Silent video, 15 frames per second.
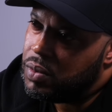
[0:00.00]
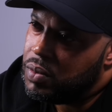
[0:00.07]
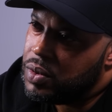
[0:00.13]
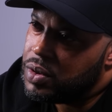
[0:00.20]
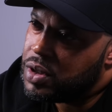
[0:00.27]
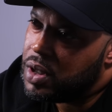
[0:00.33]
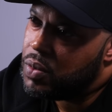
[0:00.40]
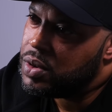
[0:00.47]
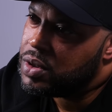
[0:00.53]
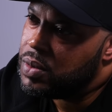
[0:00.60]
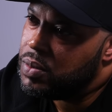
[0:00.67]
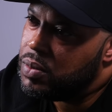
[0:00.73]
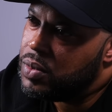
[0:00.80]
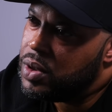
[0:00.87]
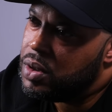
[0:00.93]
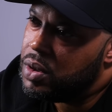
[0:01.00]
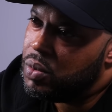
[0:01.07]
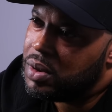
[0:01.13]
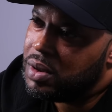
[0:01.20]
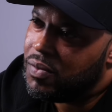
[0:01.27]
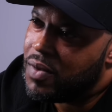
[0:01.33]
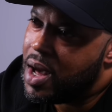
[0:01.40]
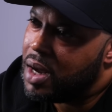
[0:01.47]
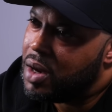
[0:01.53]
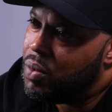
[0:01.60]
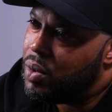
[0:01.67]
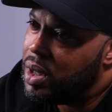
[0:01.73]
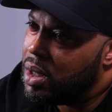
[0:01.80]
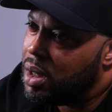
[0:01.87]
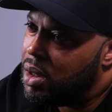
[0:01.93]
what's up with some, you know, with the
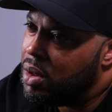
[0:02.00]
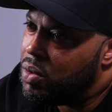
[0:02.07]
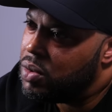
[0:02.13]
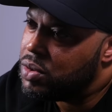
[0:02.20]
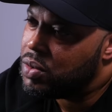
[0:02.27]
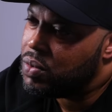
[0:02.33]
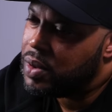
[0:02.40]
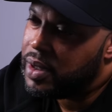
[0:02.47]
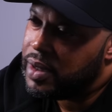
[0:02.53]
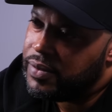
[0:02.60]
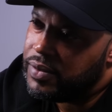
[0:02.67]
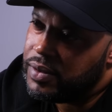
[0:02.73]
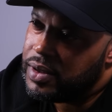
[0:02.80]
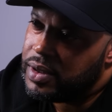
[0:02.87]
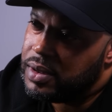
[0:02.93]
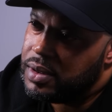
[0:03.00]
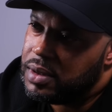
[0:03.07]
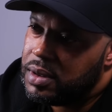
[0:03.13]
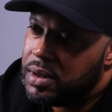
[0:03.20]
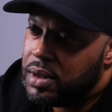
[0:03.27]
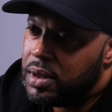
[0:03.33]
Rocawear clothes or whatever, and